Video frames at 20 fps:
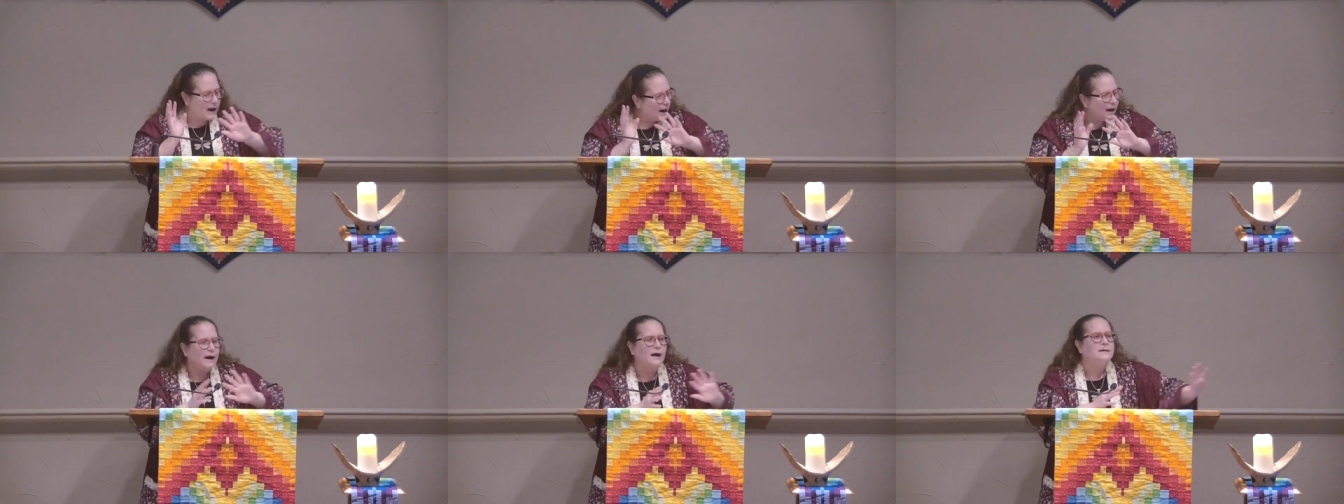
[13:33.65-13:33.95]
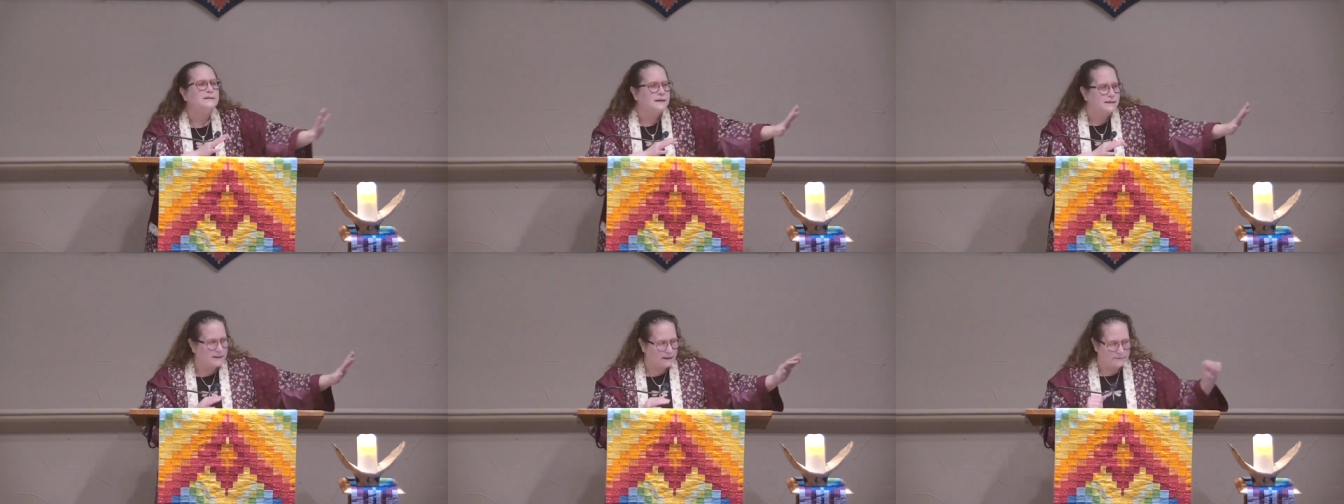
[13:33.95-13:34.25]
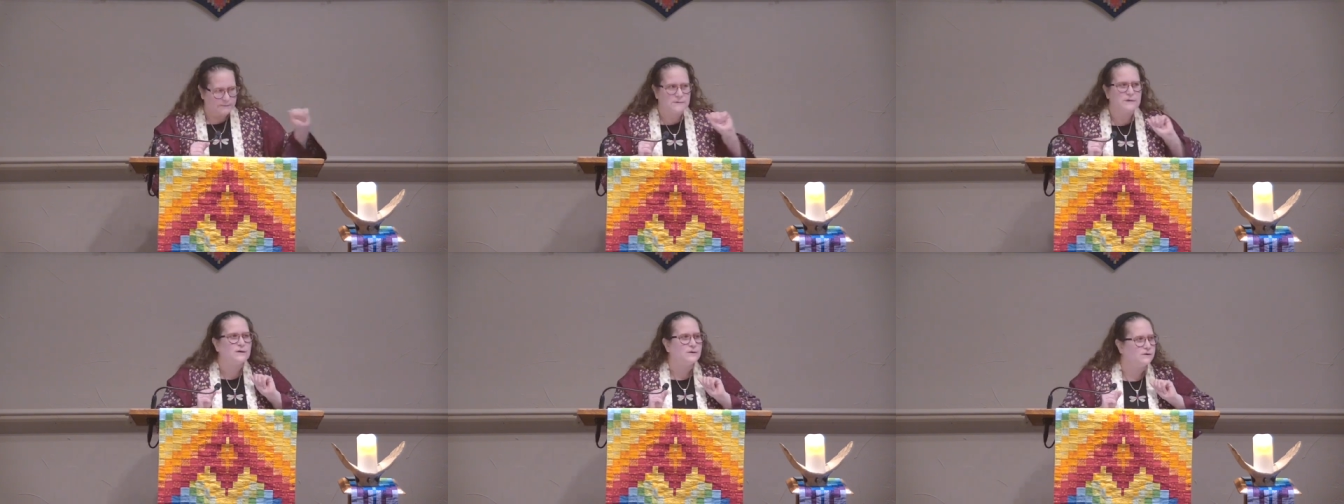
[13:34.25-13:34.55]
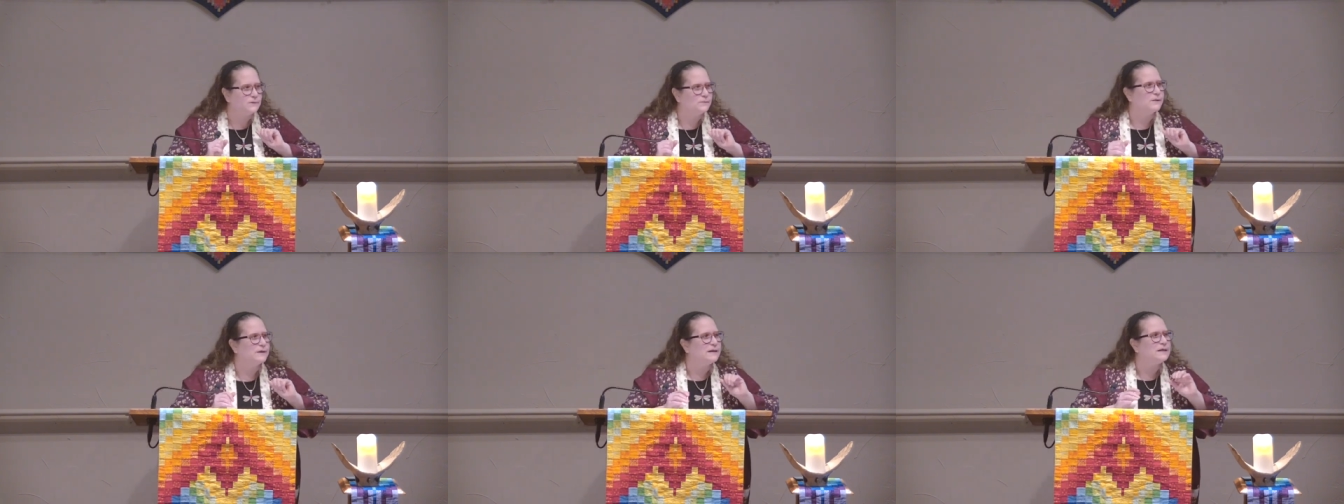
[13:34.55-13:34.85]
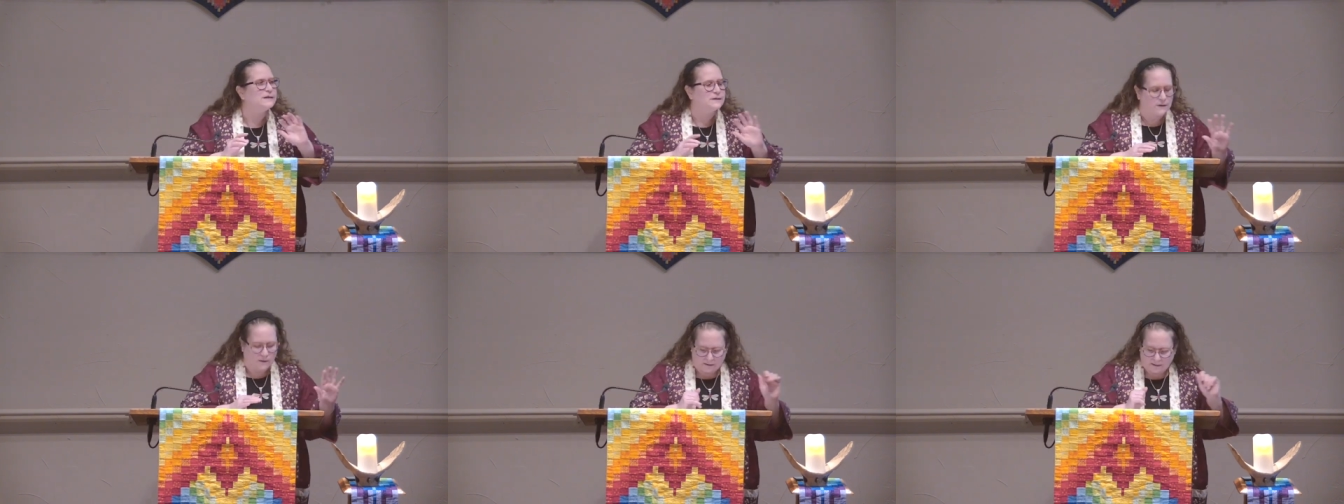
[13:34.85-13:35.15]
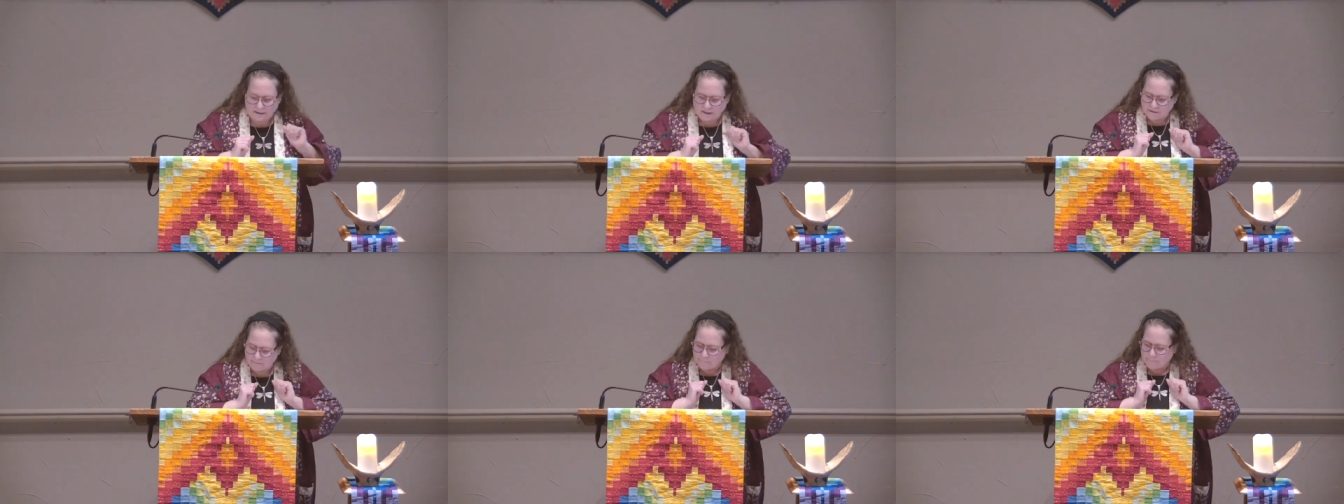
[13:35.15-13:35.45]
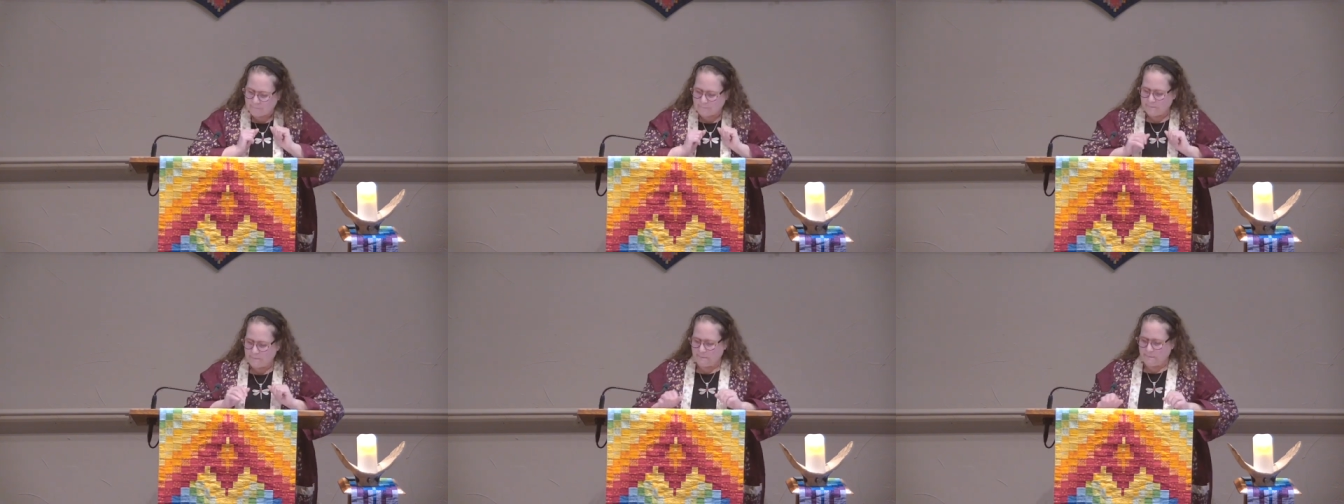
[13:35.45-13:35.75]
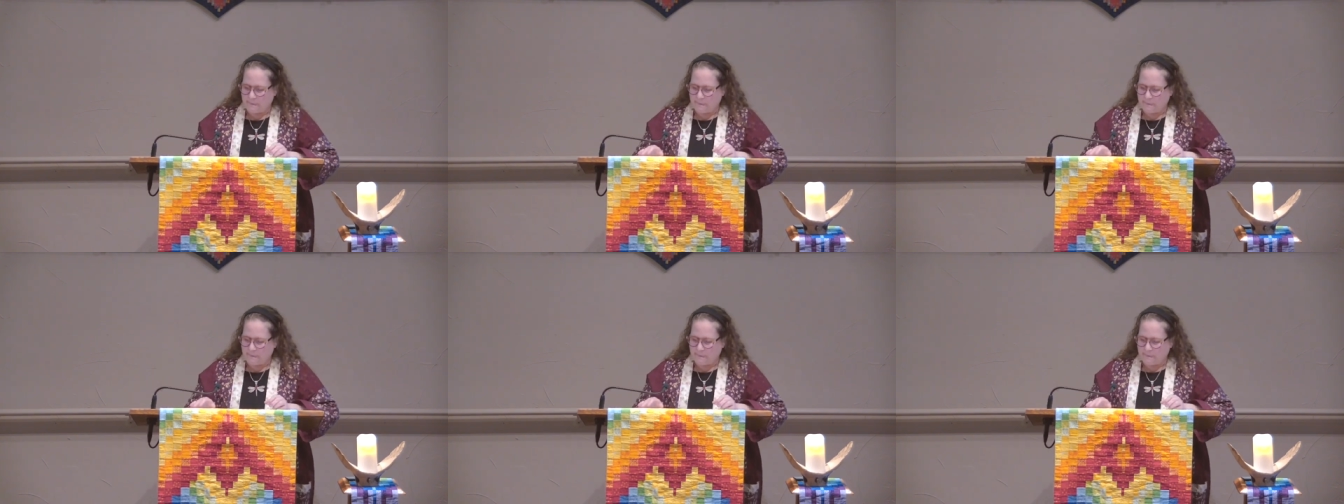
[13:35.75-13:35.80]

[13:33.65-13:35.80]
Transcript: I'll send him to you when he's old enough.